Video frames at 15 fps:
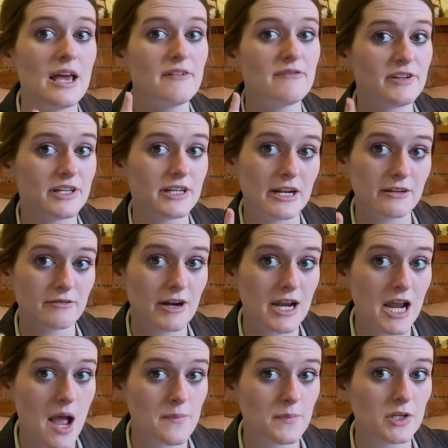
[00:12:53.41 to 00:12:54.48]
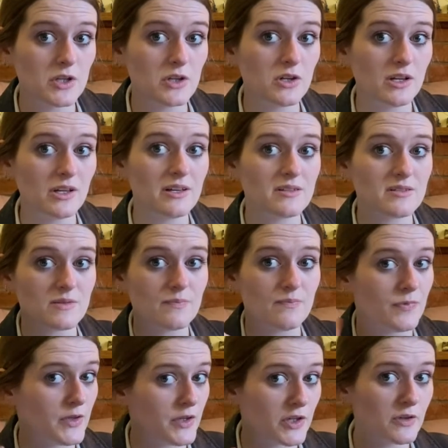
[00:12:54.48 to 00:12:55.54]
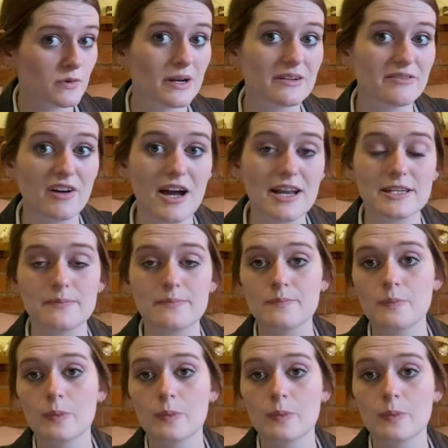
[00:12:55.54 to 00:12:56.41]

If you need a recap of nucleus, you know where to find it.